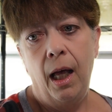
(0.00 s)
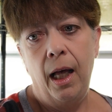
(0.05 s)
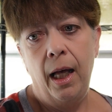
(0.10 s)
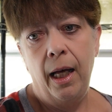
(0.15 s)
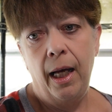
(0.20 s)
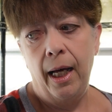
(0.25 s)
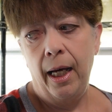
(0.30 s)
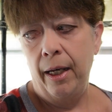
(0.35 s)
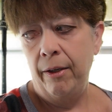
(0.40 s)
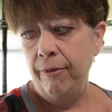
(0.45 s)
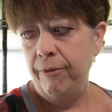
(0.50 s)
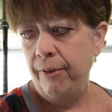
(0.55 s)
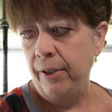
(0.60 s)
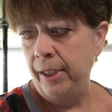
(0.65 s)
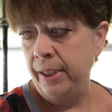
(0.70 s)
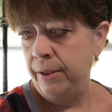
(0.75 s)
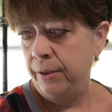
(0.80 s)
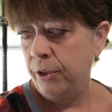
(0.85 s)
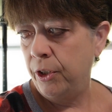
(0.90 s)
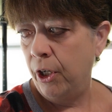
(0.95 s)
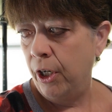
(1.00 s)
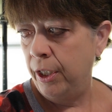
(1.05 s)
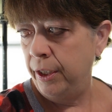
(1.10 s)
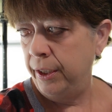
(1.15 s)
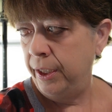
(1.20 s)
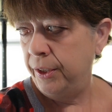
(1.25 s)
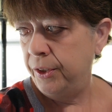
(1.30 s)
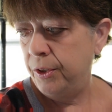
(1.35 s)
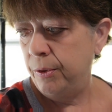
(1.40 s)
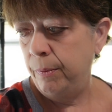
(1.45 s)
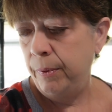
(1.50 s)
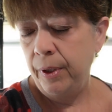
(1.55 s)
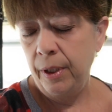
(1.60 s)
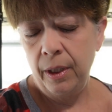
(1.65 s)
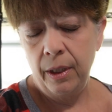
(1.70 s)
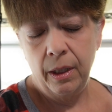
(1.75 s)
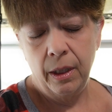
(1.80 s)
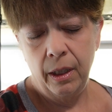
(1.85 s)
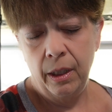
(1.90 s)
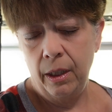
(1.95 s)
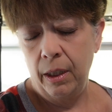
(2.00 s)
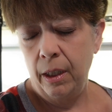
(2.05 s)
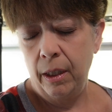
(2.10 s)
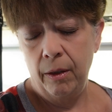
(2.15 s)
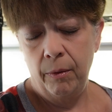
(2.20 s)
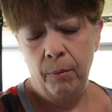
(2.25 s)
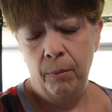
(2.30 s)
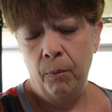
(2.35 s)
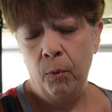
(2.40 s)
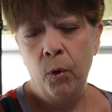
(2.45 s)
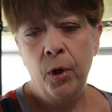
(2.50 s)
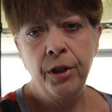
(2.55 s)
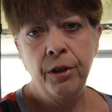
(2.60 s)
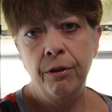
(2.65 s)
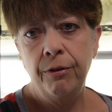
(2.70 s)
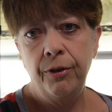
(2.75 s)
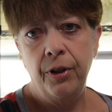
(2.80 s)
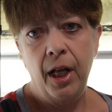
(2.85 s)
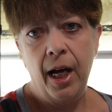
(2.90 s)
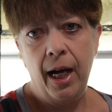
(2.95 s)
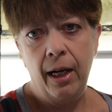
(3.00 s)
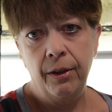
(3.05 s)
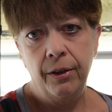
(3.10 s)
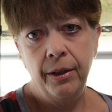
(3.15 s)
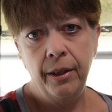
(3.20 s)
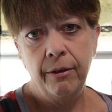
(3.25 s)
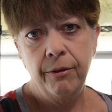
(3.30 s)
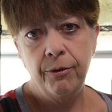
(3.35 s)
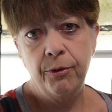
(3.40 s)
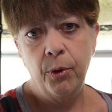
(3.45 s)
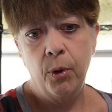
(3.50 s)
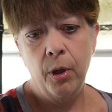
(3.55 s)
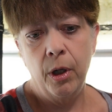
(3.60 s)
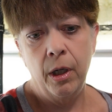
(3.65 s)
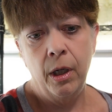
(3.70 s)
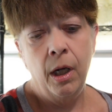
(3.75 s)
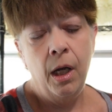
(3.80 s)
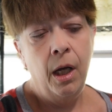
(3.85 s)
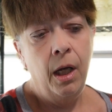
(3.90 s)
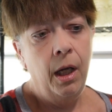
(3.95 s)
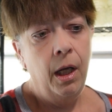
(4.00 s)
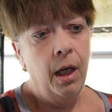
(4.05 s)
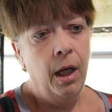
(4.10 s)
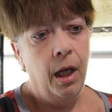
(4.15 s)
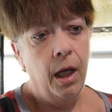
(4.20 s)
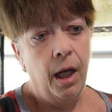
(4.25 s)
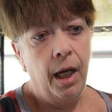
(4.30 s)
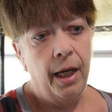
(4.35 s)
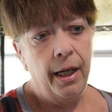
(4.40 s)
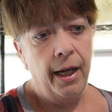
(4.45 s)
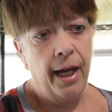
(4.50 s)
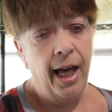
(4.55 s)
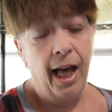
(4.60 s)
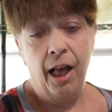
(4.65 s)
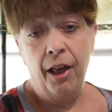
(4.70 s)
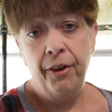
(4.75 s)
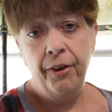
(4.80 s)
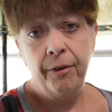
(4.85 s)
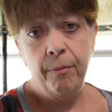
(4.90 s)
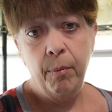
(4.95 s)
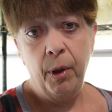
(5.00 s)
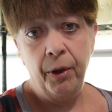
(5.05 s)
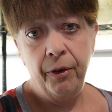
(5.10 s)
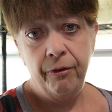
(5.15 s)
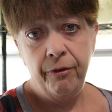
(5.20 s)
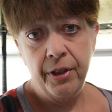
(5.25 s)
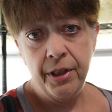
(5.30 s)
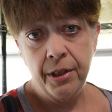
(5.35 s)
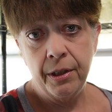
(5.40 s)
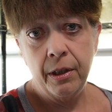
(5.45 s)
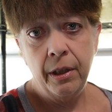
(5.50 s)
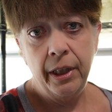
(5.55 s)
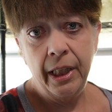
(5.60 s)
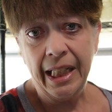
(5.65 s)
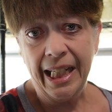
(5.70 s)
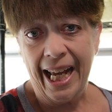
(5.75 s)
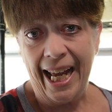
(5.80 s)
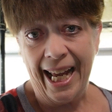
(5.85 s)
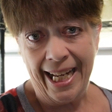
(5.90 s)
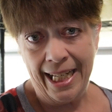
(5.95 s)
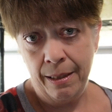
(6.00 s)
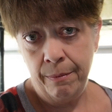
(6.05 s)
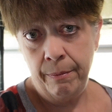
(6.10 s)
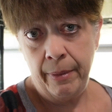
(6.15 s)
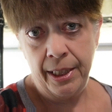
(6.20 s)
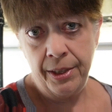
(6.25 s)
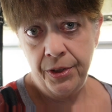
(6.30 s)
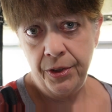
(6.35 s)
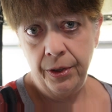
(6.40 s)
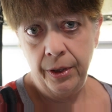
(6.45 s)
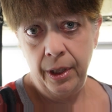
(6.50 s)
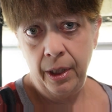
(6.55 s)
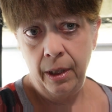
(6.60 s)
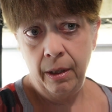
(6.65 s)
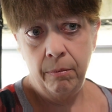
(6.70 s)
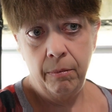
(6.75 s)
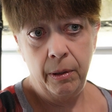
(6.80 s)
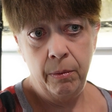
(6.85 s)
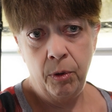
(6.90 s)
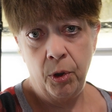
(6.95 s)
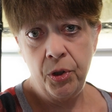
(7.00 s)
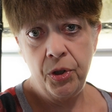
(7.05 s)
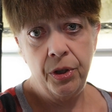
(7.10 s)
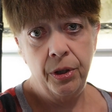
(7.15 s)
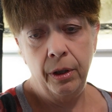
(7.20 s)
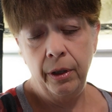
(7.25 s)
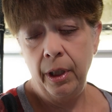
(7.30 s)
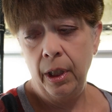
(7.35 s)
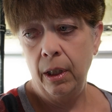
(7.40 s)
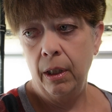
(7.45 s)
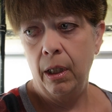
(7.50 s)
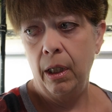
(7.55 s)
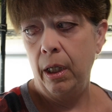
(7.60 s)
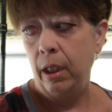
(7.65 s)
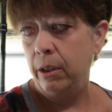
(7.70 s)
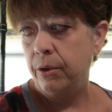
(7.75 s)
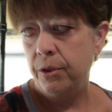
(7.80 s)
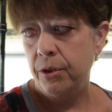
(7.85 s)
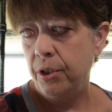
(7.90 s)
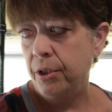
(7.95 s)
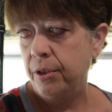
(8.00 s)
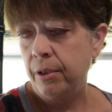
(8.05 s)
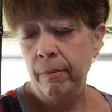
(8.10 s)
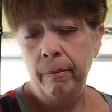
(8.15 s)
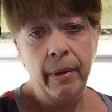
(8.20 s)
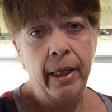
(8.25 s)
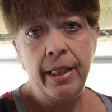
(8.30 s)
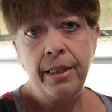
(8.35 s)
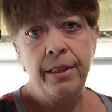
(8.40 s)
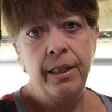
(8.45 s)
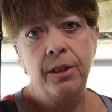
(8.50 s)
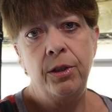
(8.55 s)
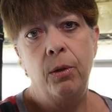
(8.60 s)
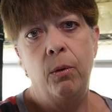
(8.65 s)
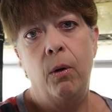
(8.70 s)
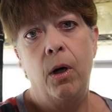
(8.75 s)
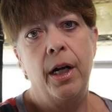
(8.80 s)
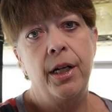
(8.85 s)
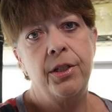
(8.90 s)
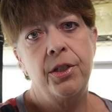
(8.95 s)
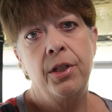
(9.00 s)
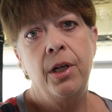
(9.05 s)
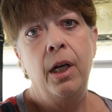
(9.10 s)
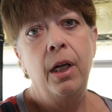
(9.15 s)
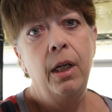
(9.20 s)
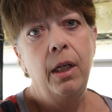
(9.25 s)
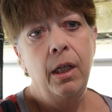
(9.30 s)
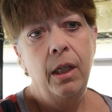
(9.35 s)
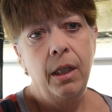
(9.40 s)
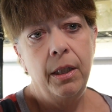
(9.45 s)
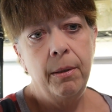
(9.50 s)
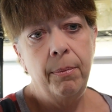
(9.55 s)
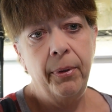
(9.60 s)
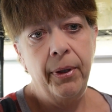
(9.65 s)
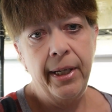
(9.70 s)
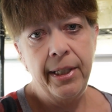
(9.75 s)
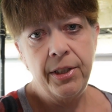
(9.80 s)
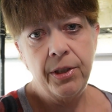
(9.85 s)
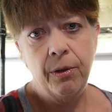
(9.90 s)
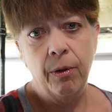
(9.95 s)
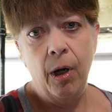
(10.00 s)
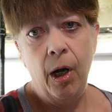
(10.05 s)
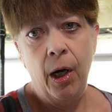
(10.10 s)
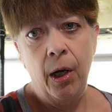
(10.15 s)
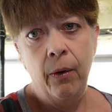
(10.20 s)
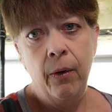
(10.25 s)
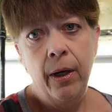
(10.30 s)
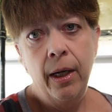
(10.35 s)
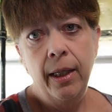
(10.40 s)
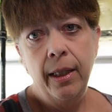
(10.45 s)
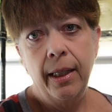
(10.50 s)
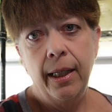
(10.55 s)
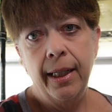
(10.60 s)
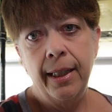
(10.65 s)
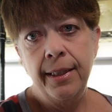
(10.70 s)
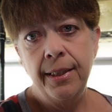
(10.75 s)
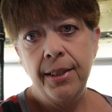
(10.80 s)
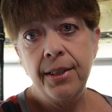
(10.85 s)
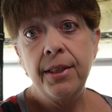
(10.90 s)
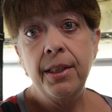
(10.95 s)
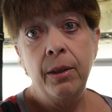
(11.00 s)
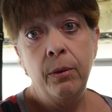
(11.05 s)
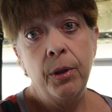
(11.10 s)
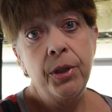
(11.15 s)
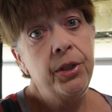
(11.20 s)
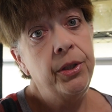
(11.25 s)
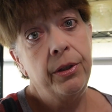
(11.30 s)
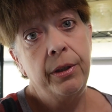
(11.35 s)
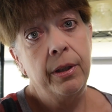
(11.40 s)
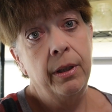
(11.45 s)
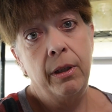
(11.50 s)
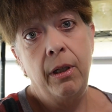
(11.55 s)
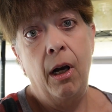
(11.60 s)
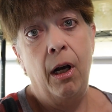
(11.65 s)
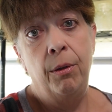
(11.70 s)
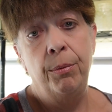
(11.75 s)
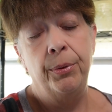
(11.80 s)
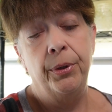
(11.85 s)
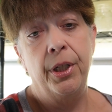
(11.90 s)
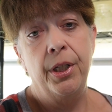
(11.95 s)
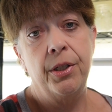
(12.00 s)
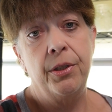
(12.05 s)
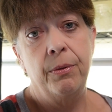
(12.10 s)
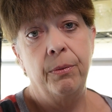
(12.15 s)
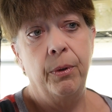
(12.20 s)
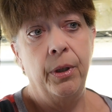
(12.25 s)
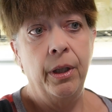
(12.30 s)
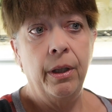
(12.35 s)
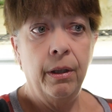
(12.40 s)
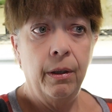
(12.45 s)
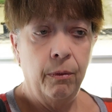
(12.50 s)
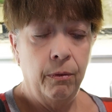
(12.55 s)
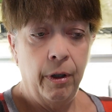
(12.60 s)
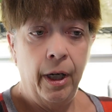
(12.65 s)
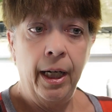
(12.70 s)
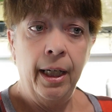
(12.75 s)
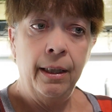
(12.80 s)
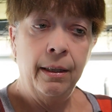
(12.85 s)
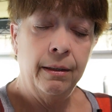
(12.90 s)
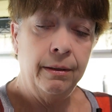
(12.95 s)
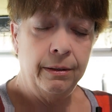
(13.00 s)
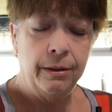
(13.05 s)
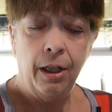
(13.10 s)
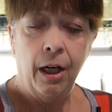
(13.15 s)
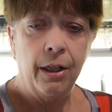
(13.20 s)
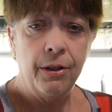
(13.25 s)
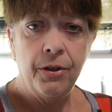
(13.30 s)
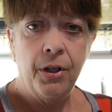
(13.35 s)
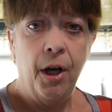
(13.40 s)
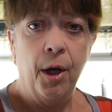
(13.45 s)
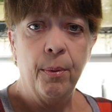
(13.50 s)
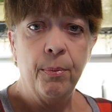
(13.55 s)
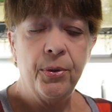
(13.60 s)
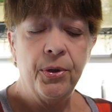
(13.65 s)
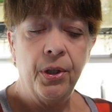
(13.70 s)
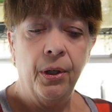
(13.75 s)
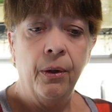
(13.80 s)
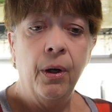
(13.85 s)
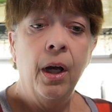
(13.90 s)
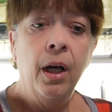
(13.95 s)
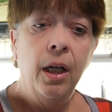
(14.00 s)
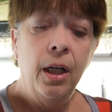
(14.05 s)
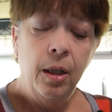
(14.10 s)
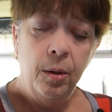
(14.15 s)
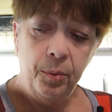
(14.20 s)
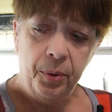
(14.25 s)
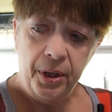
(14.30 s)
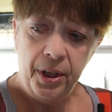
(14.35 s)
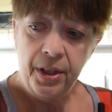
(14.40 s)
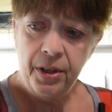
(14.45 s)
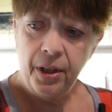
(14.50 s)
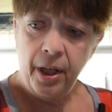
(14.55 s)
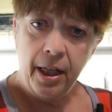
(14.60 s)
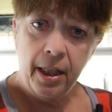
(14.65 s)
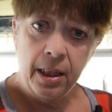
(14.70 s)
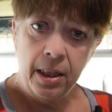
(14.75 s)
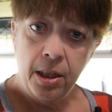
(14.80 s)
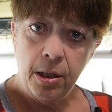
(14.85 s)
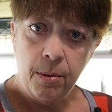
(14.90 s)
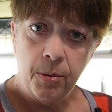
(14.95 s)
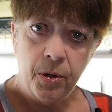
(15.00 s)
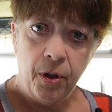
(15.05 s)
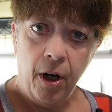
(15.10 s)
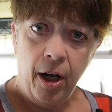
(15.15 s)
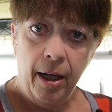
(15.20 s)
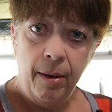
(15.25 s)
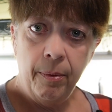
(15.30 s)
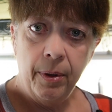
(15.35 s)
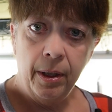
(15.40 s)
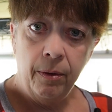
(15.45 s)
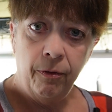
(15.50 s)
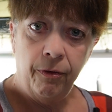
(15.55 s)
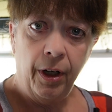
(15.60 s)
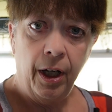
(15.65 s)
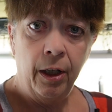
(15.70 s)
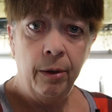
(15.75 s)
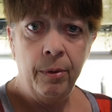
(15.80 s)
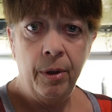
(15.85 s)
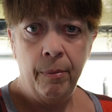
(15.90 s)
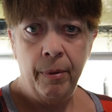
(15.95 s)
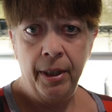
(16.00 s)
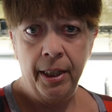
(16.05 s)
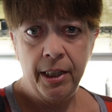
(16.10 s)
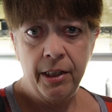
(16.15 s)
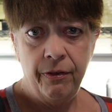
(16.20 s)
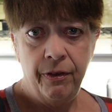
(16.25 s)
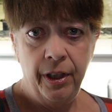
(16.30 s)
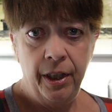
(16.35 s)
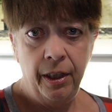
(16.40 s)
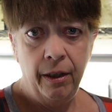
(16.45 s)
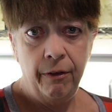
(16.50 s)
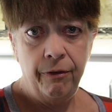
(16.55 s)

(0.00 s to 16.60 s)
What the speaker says: I've found gardening to be a wonderful outlet for health, both physically and mentally, emotionally. It's just amazing to watch the plants grow and to see what you can accomplish with rain and God's help. So please like and subscribe and follow me on my next video.